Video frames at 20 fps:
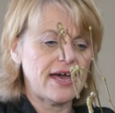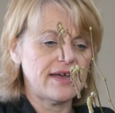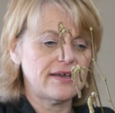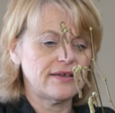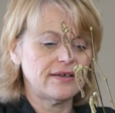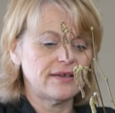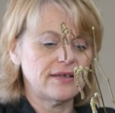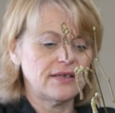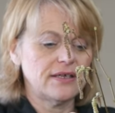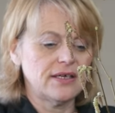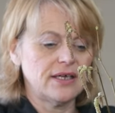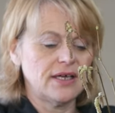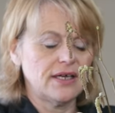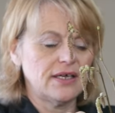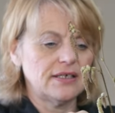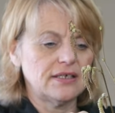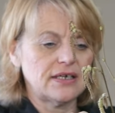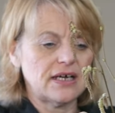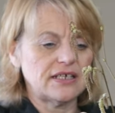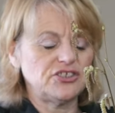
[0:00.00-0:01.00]

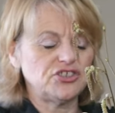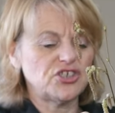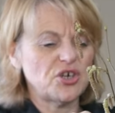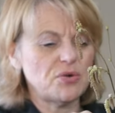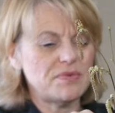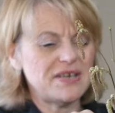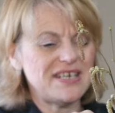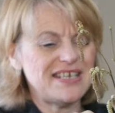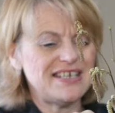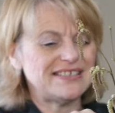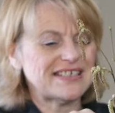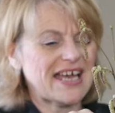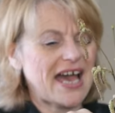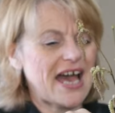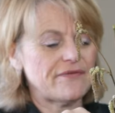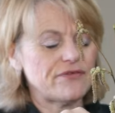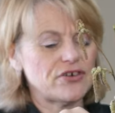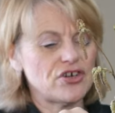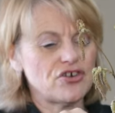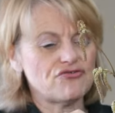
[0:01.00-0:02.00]
I don't need to
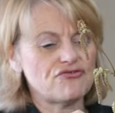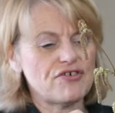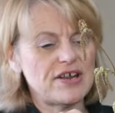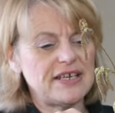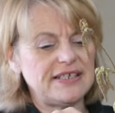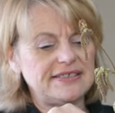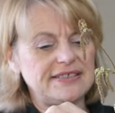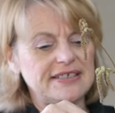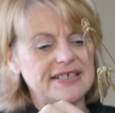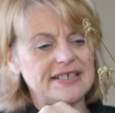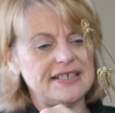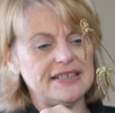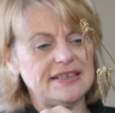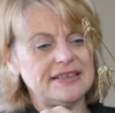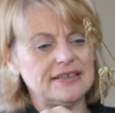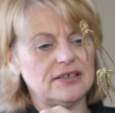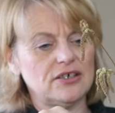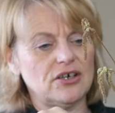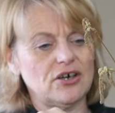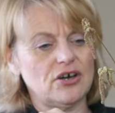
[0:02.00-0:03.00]
have a great
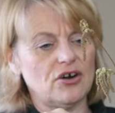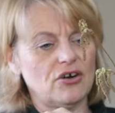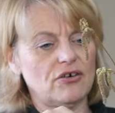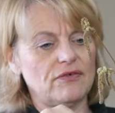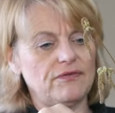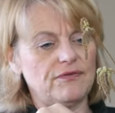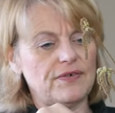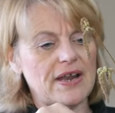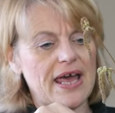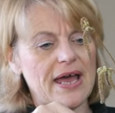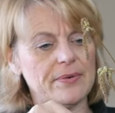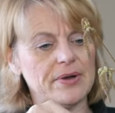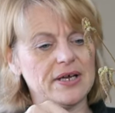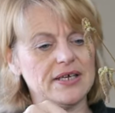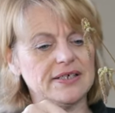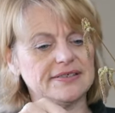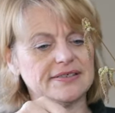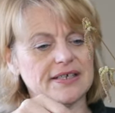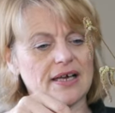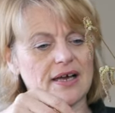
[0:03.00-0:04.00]
deal of
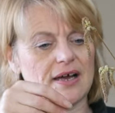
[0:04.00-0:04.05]
flowers.